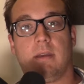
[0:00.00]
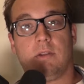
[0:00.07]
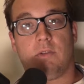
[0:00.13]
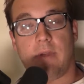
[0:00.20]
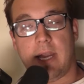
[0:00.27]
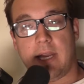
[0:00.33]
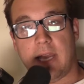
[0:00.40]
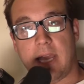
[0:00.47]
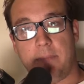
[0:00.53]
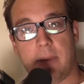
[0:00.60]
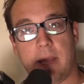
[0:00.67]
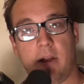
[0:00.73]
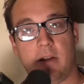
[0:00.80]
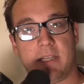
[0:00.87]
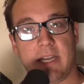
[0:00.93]
grade A
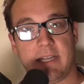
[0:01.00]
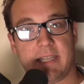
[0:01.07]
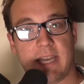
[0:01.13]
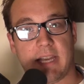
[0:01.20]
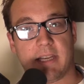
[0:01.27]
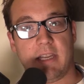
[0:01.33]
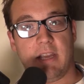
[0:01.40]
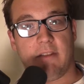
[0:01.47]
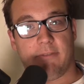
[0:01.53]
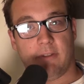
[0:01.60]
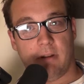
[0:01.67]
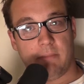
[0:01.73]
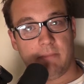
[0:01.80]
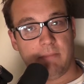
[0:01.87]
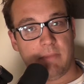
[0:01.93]
parenting technique
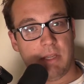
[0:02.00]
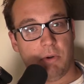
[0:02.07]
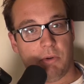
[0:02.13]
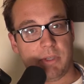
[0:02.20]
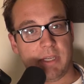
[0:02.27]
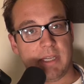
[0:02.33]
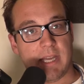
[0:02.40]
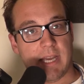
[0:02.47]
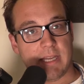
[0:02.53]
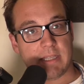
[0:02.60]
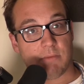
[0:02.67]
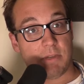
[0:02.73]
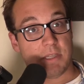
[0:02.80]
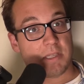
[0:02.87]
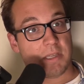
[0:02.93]
from the olden days.
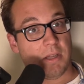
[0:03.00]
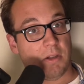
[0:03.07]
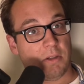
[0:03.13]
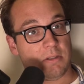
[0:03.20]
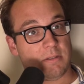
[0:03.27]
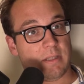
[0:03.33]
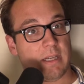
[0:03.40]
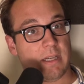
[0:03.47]
We still